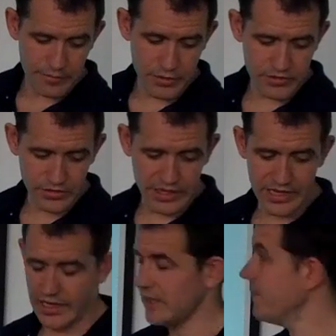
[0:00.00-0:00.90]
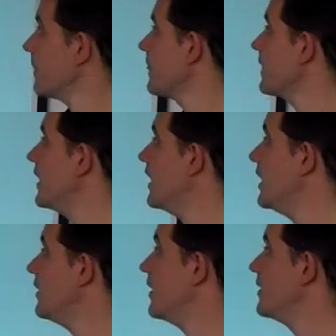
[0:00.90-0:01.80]
I've put on here,
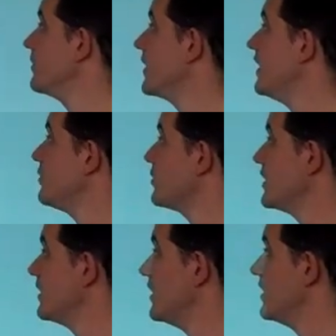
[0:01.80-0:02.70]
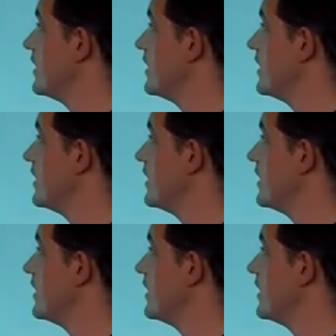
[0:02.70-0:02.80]
and um, everybody